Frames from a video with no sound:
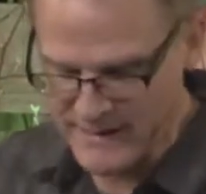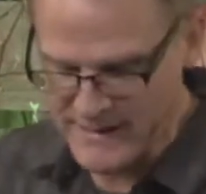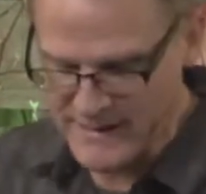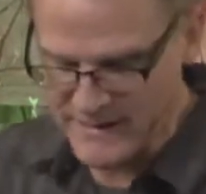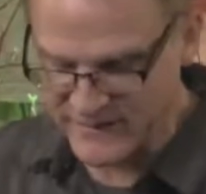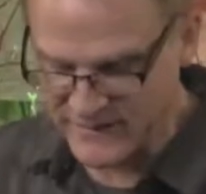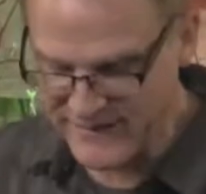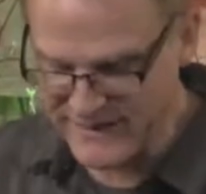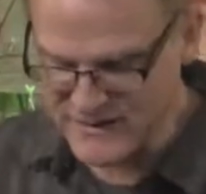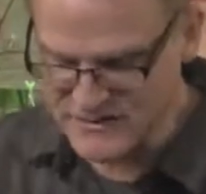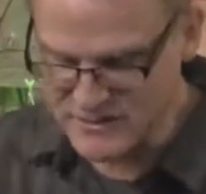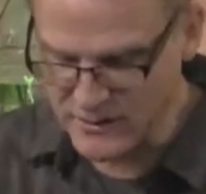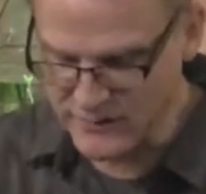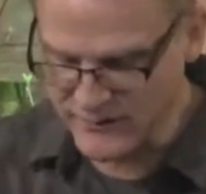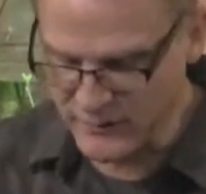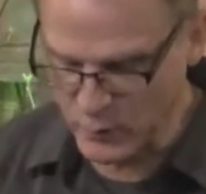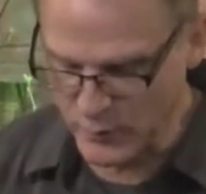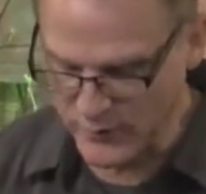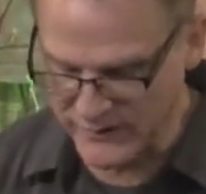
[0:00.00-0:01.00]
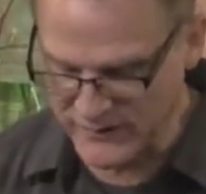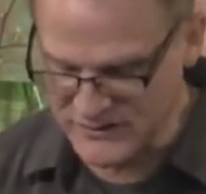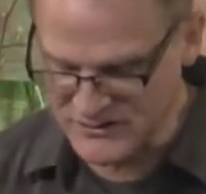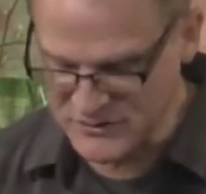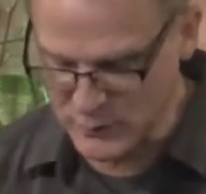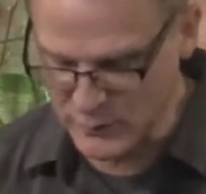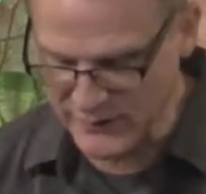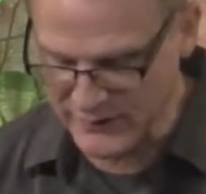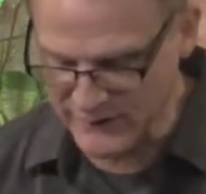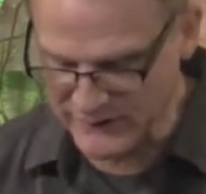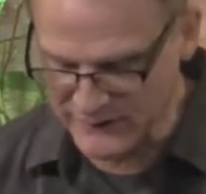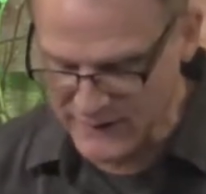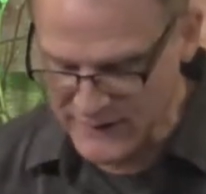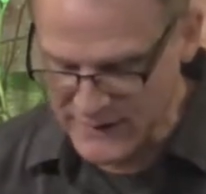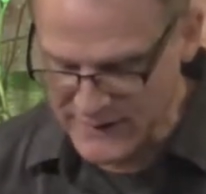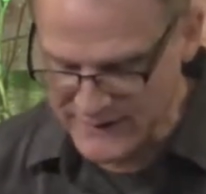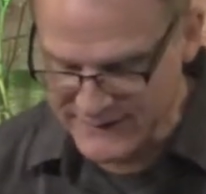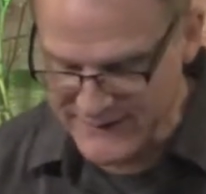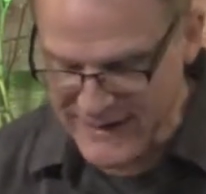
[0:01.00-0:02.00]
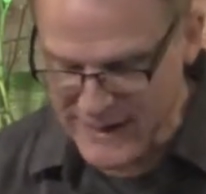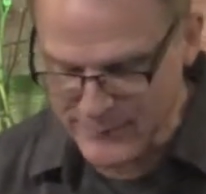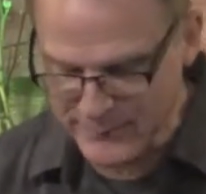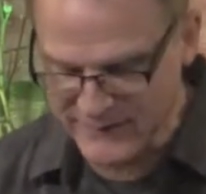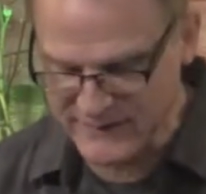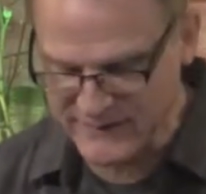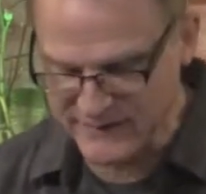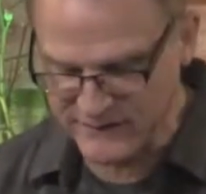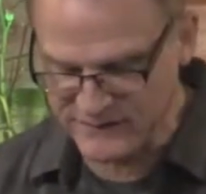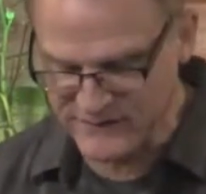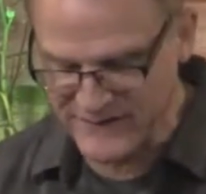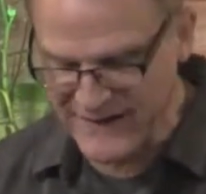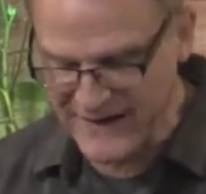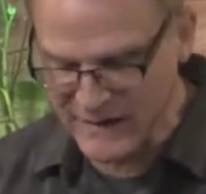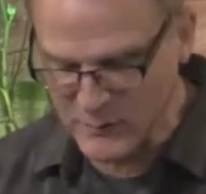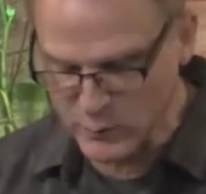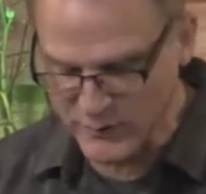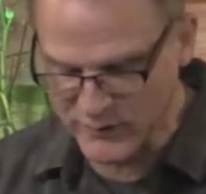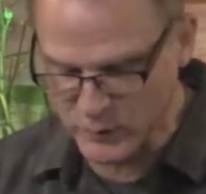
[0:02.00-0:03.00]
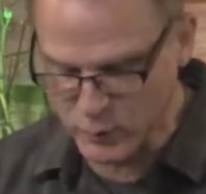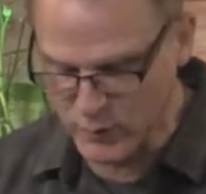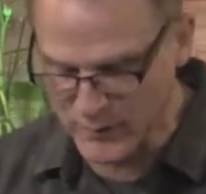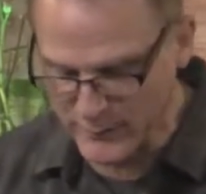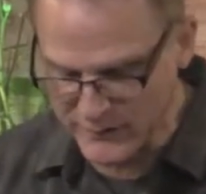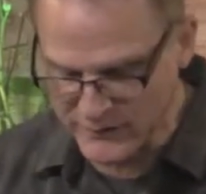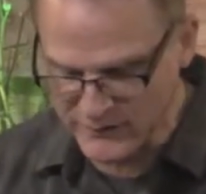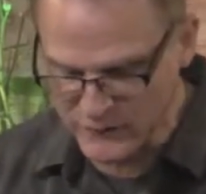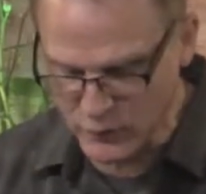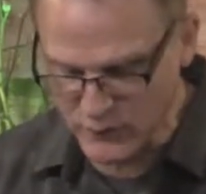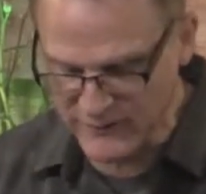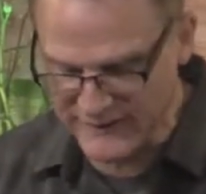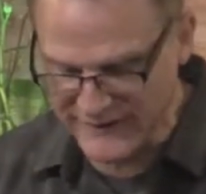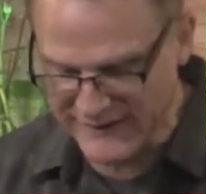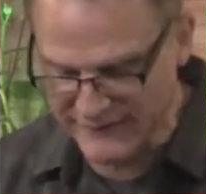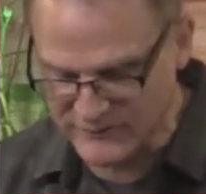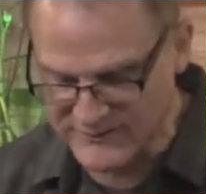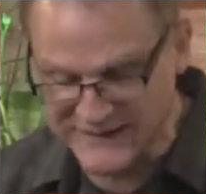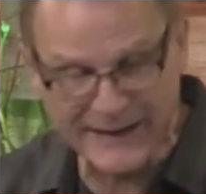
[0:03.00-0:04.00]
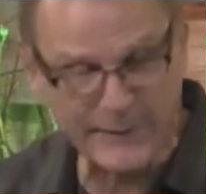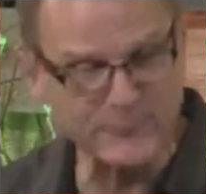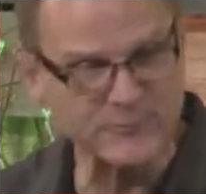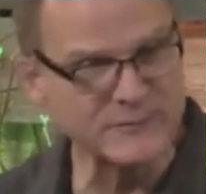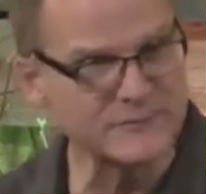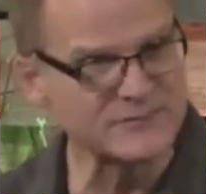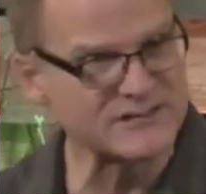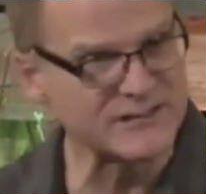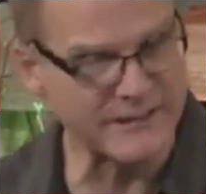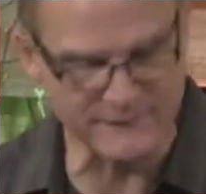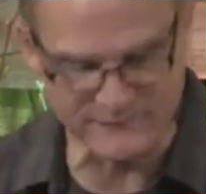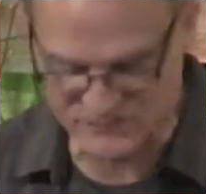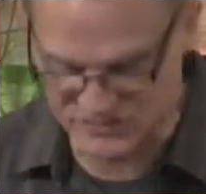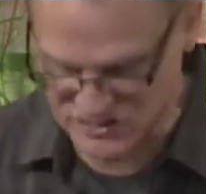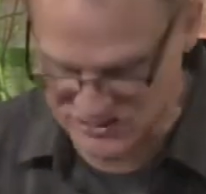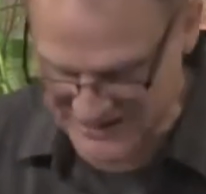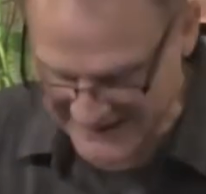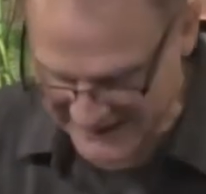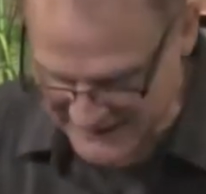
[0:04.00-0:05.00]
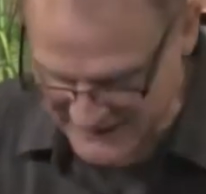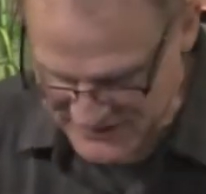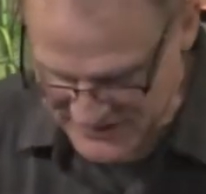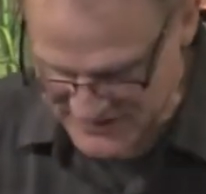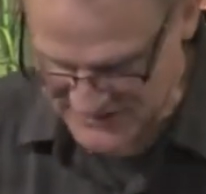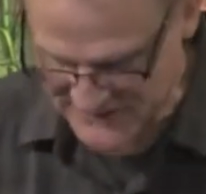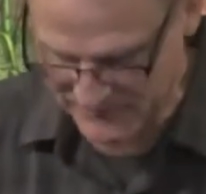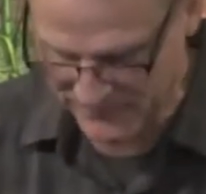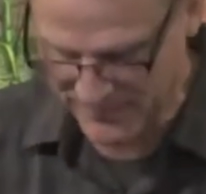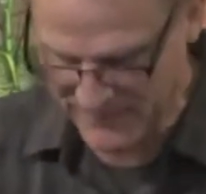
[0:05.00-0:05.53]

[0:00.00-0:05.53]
These are the ones who have not been defiled with women, for they have kept themselves chaste.